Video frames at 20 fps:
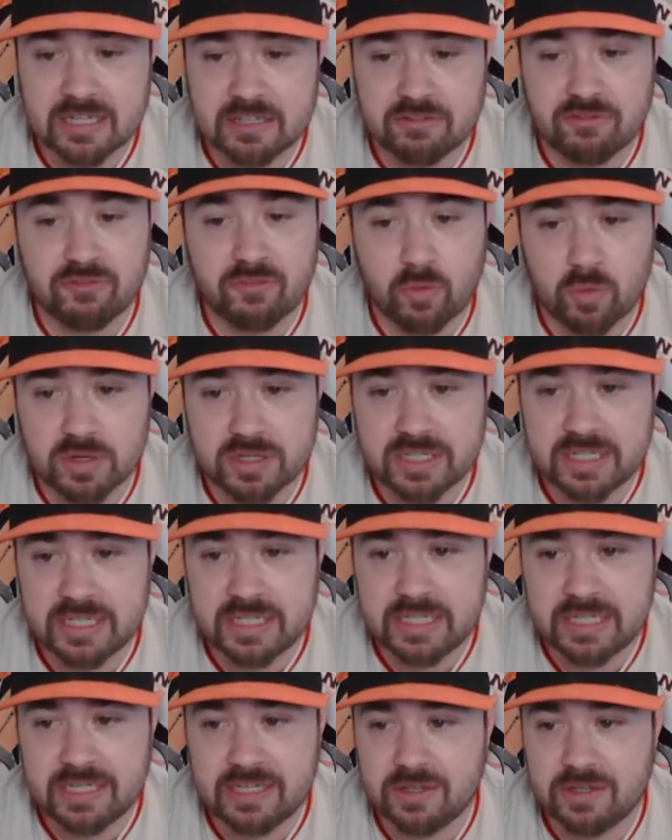It's
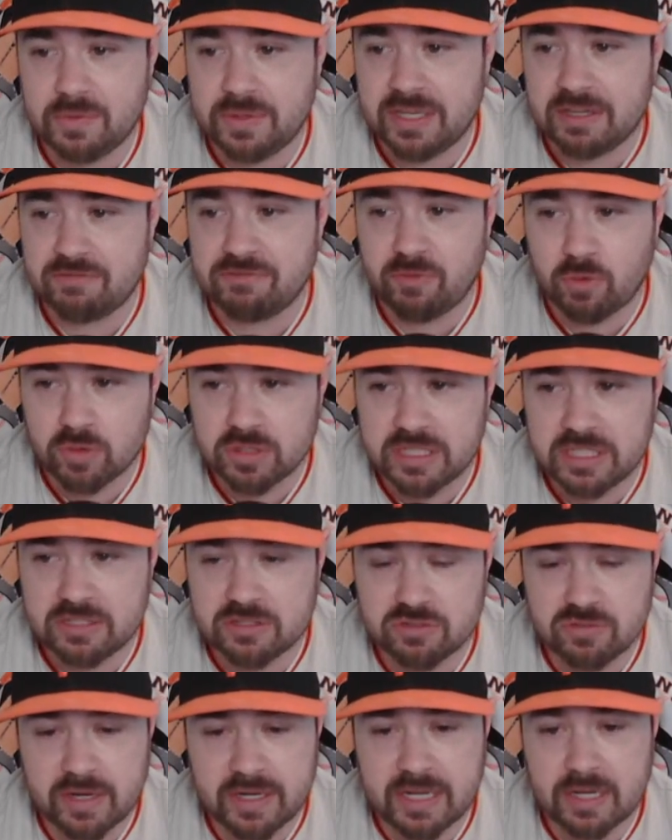14, he had 14
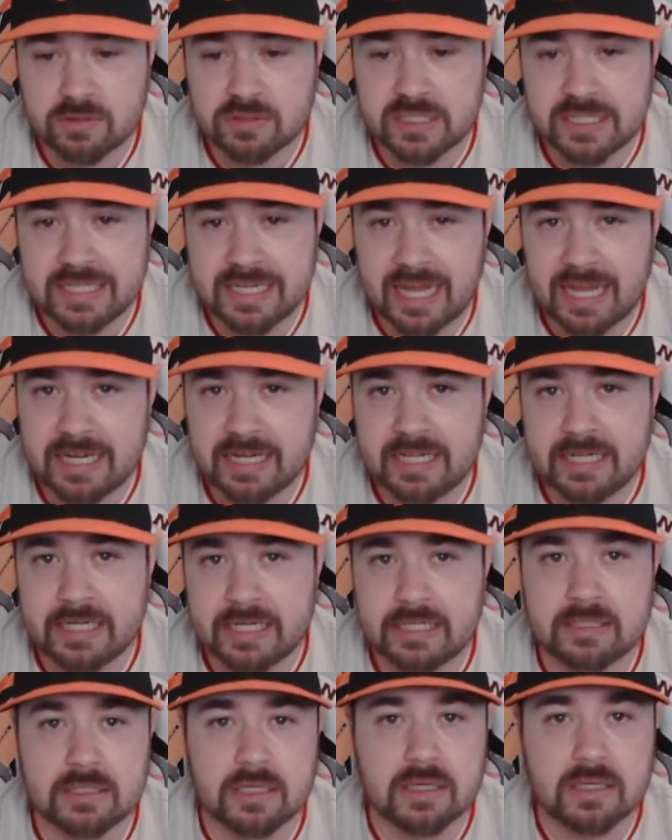strikeouts in 9
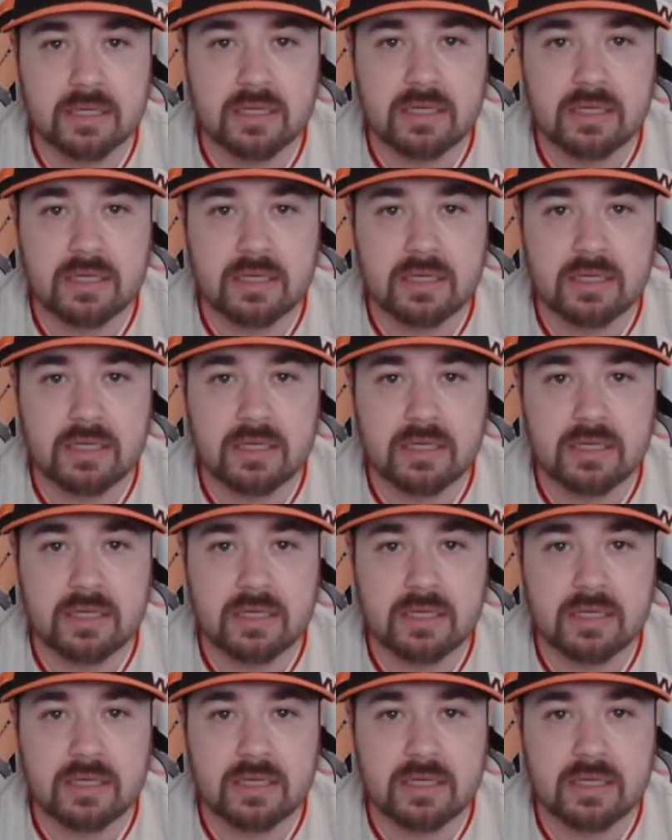innings